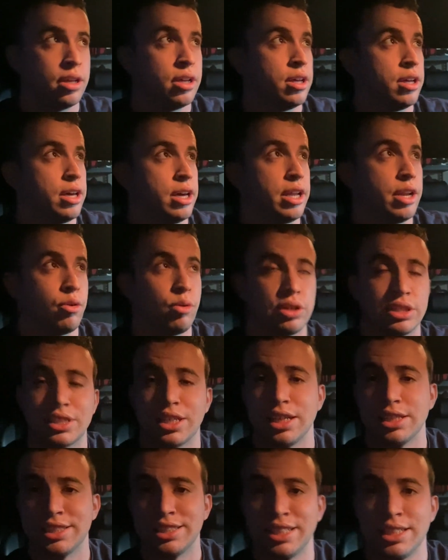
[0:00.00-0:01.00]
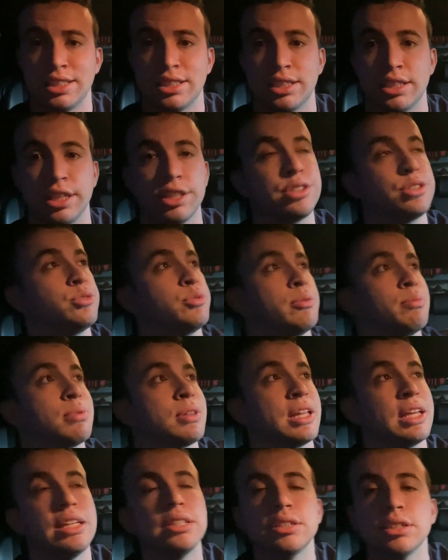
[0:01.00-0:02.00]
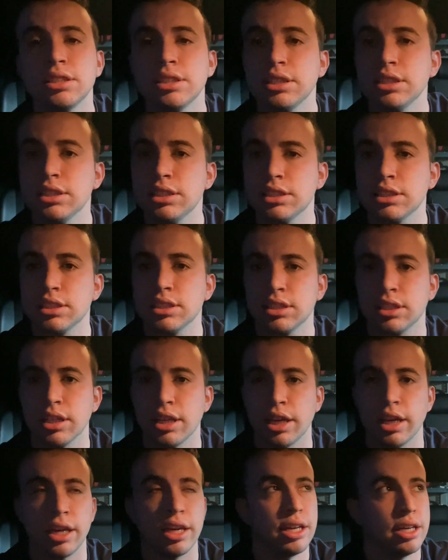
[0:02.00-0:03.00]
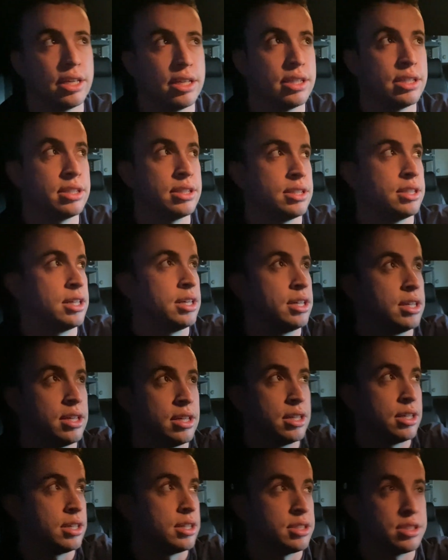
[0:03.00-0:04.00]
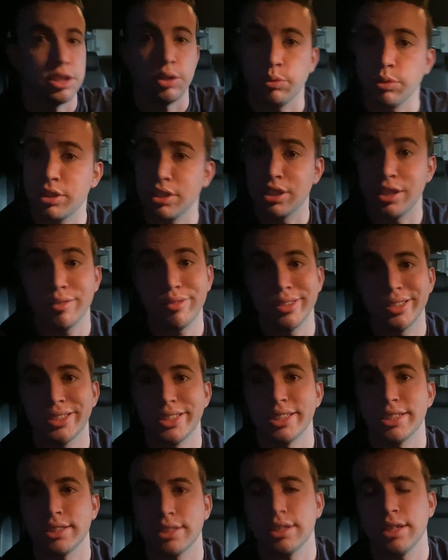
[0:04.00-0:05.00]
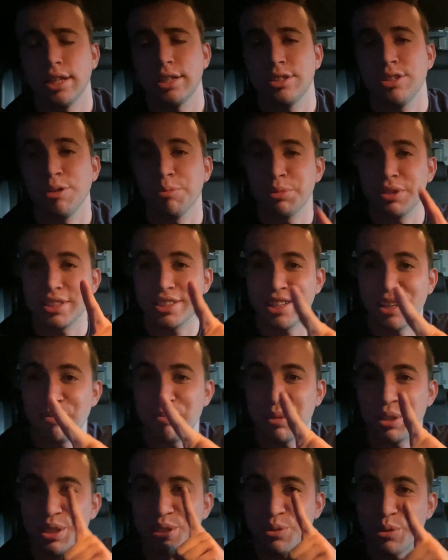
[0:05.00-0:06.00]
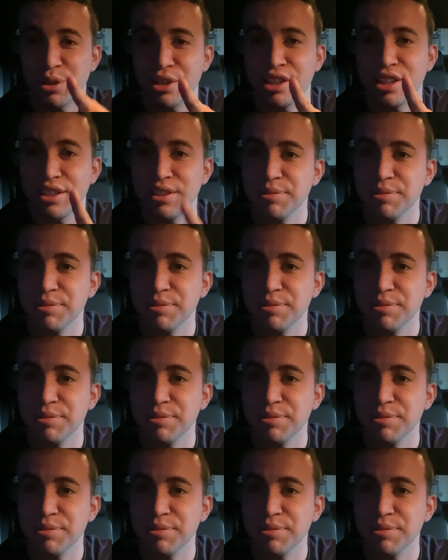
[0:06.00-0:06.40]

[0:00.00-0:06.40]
Anyways, guys, let's get to replacing these and see what the difference is. Let's hope this company's worth it.